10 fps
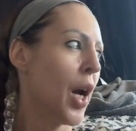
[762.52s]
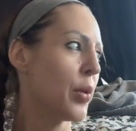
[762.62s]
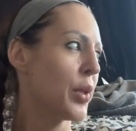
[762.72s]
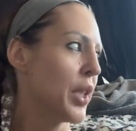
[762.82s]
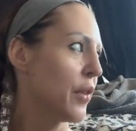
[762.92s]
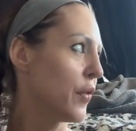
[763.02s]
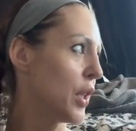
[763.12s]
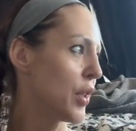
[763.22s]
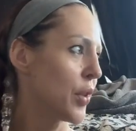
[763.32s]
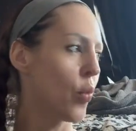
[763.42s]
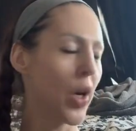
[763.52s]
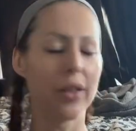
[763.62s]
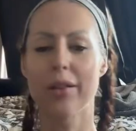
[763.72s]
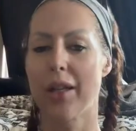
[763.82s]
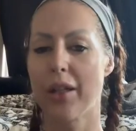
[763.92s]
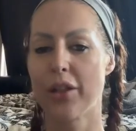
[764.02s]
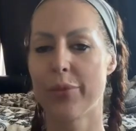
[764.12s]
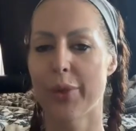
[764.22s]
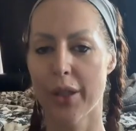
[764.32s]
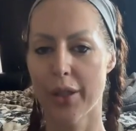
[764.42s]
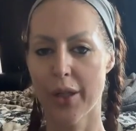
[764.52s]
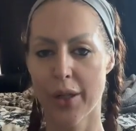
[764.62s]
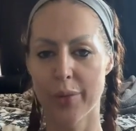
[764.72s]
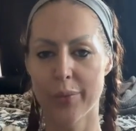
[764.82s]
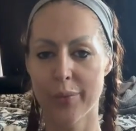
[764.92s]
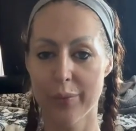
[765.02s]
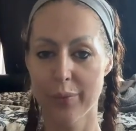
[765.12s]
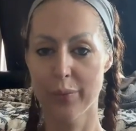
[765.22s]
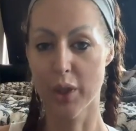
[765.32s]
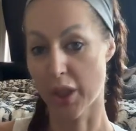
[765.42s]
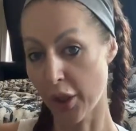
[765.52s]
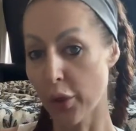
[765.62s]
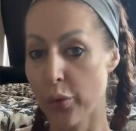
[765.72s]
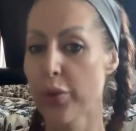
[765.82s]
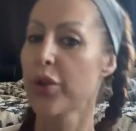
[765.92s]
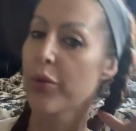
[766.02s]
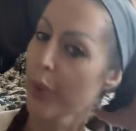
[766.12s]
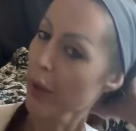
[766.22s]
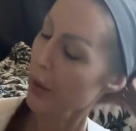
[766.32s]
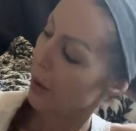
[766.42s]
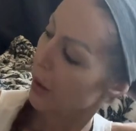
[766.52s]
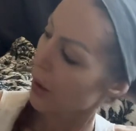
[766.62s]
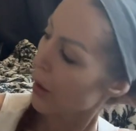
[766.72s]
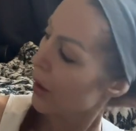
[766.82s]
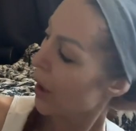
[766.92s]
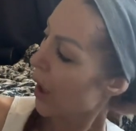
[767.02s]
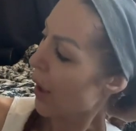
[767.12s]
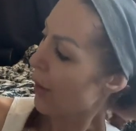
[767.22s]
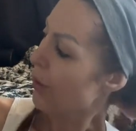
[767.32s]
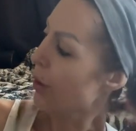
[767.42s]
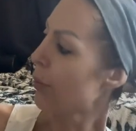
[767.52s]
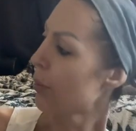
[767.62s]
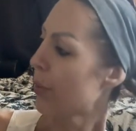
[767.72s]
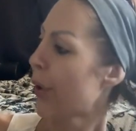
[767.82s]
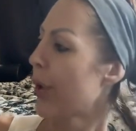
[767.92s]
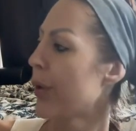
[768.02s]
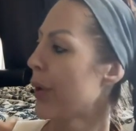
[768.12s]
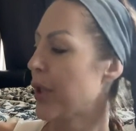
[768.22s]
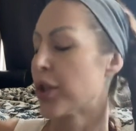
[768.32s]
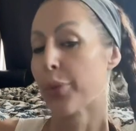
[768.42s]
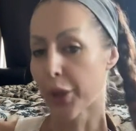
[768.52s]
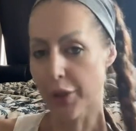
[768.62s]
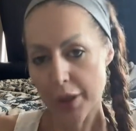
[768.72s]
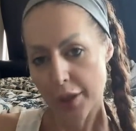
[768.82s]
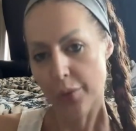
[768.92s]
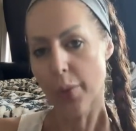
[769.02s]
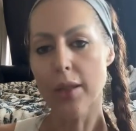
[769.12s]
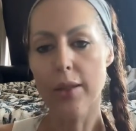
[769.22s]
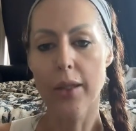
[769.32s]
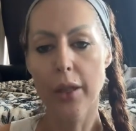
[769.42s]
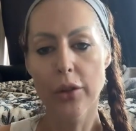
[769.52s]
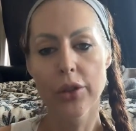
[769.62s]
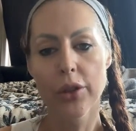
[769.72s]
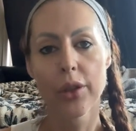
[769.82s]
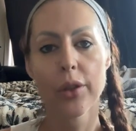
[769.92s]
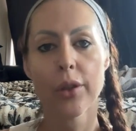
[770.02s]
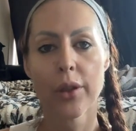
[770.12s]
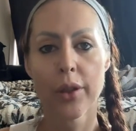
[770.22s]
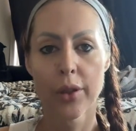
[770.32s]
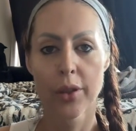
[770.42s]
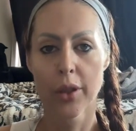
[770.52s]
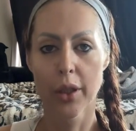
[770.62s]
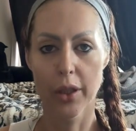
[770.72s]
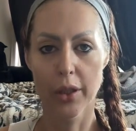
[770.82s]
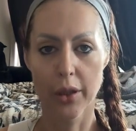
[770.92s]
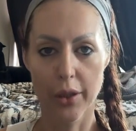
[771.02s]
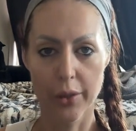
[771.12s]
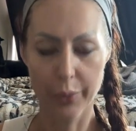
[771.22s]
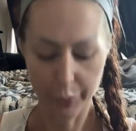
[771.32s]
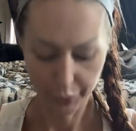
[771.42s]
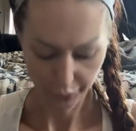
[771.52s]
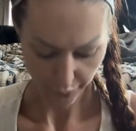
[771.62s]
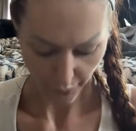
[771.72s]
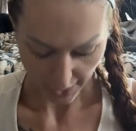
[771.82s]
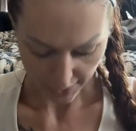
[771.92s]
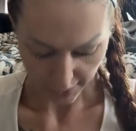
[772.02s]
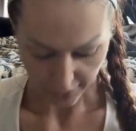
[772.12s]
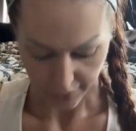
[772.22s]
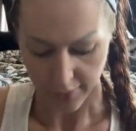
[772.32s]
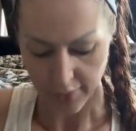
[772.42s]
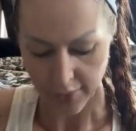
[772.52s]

I was gifted some white sage, but which I used, but I don't like to purchase white sage. I think a lot of people know why.